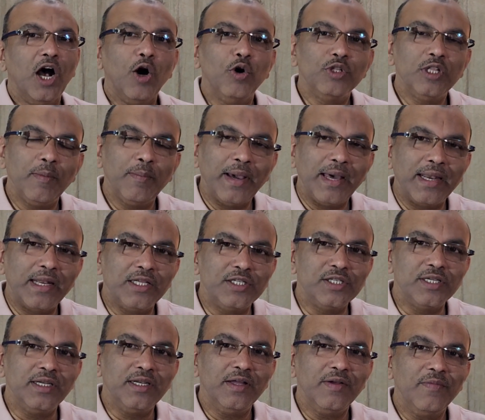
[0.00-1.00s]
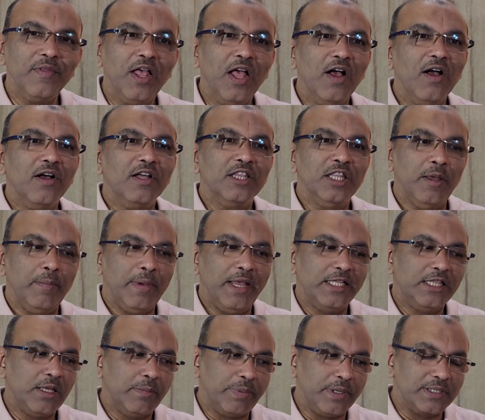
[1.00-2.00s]
How they manage it? They
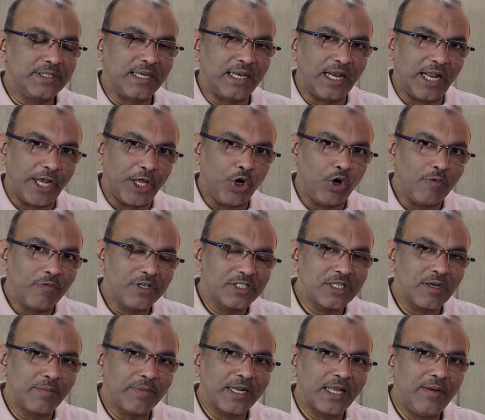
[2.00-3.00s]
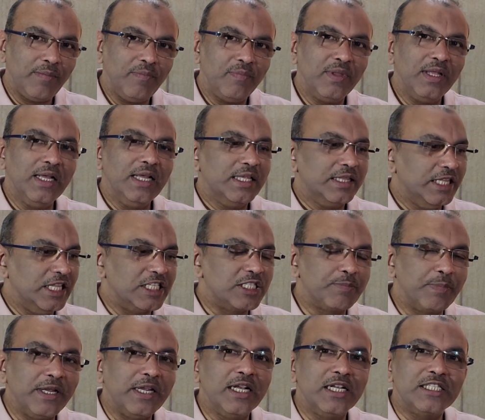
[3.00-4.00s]
make the person lie down for some time. They
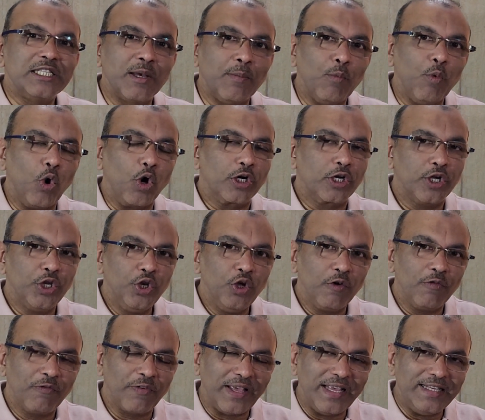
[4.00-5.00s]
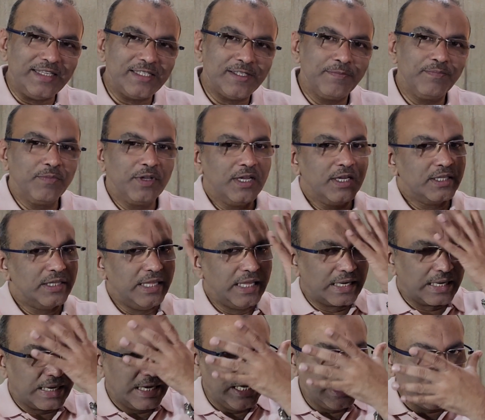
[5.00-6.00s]
sprinkle some water in your face.
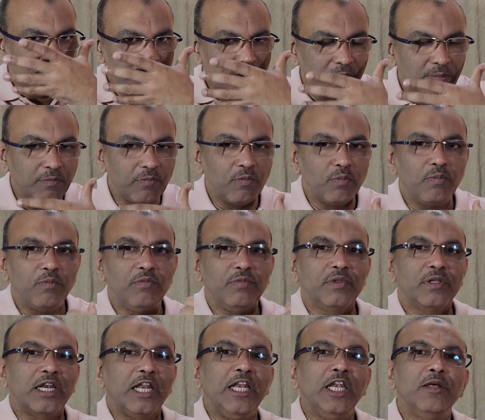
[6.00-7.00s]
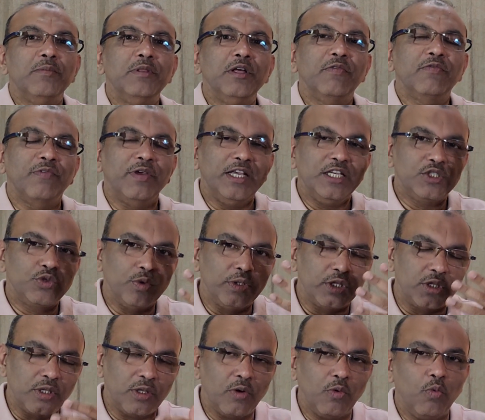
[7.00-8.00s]
They clean up the face
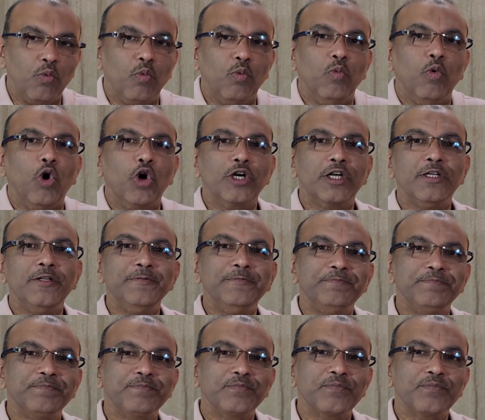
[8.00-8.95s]
with water.